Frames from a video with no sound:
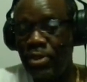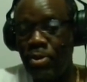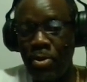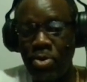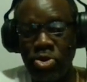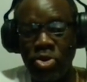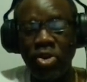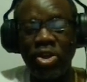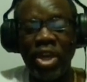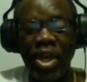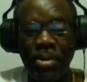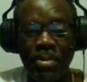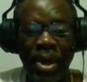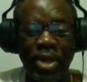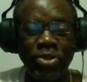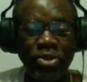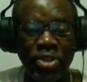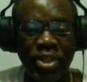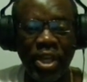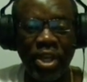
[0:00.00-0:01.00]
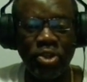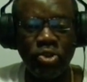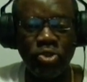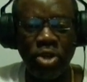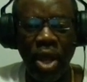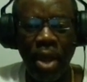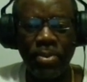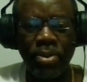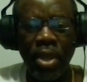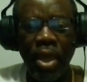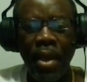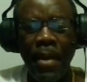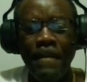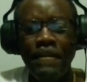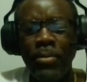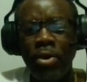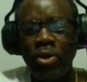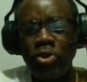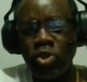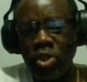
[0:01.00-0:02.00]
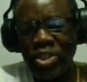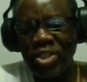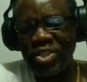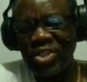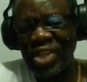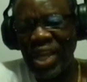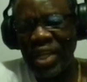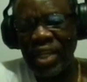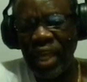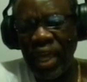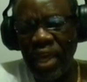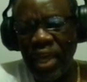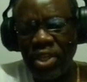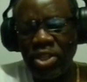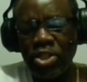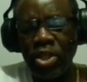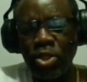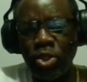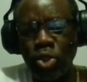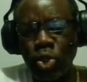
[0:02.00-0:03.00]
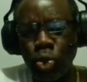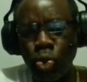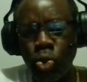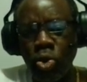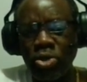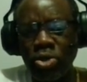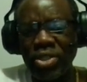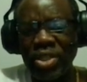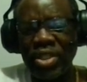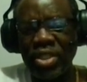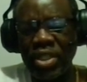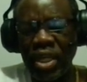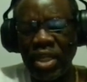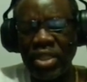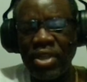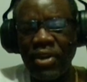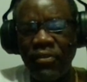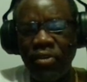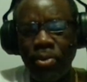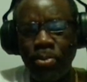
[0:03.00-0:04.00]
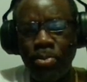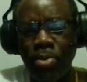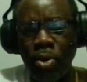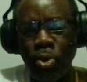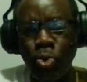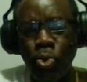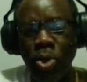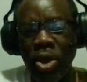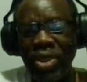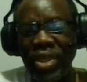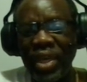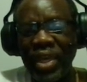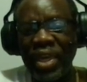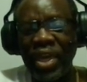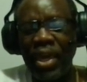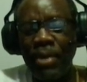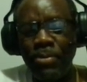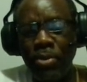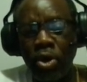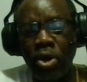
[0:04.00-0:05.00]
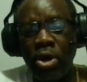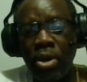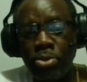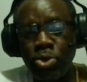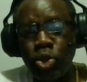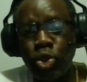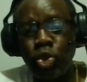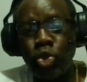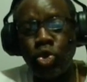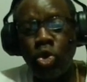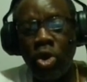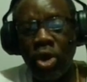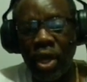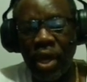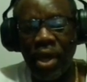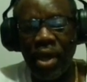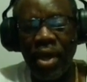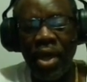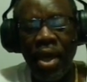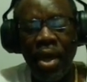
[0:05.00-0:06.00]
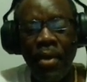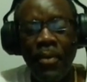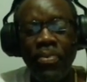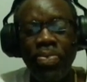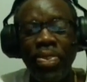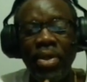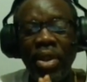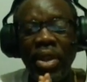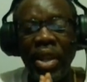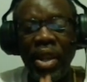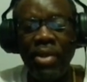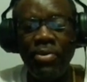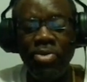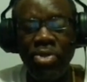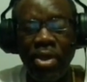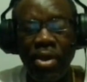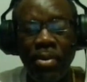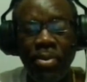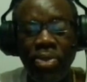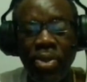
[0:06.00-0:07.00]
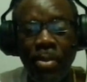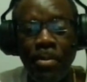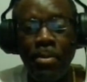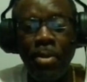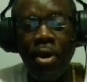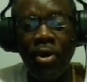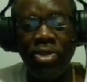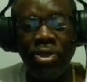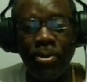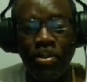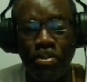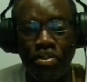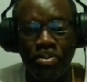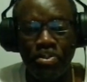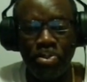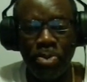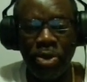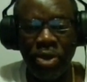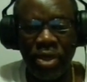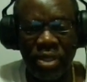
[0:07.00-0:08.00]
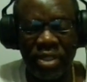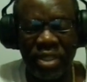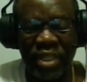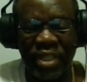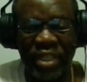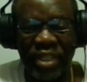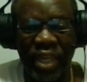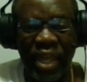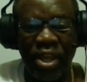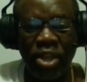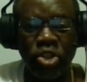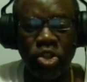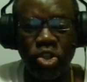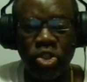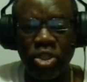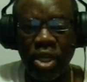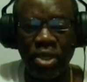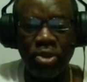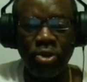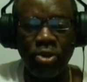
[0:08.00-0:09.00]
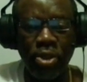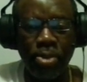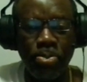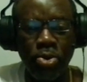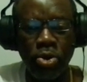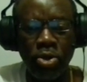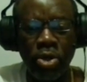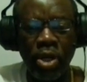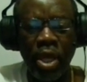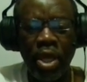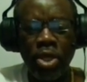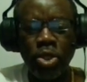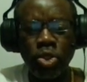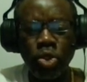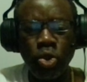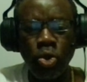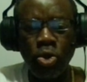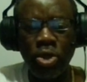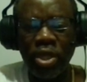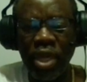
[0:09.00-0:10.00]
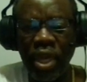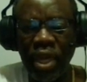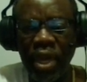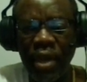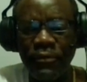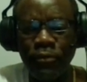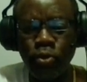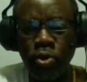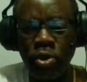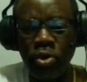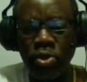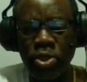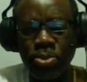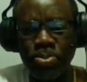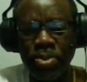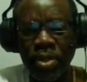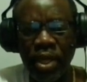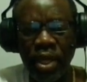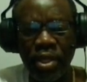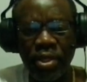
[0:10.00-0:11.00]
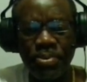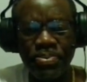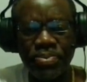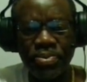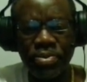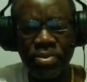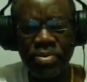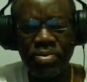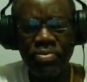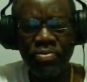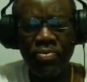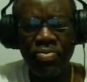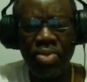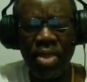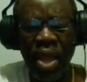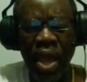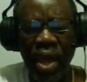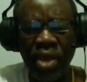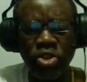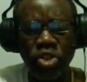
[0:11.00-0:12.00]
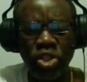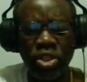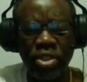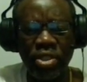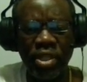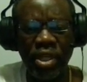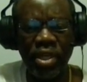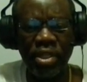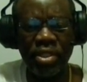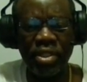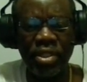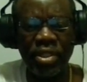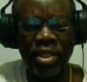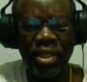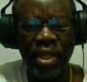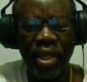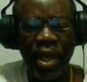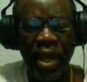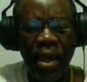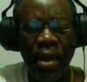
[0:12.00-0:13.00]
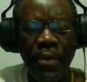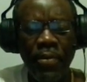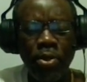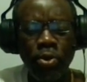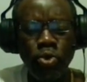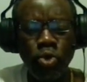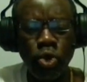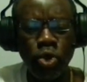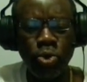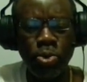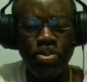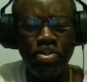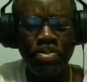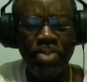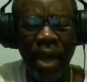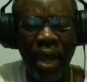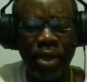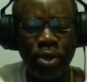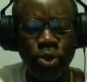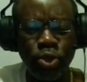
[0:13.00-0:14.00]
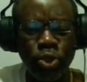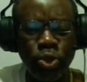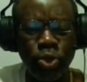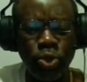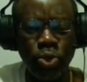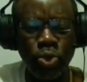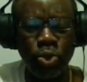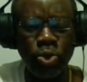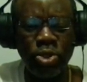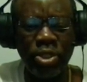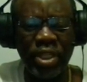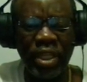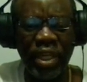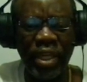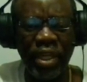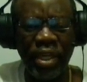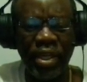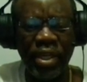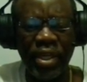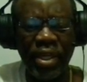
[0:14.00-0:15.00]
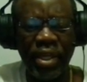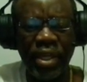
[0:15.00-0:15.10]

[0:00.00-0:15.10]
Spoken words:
your king might just get trapped. But just start inching towards the center of the board, where the king becomes stronger. The more the pieces get exchanged on the board. So king f1 was played, and g6, rook back to d1,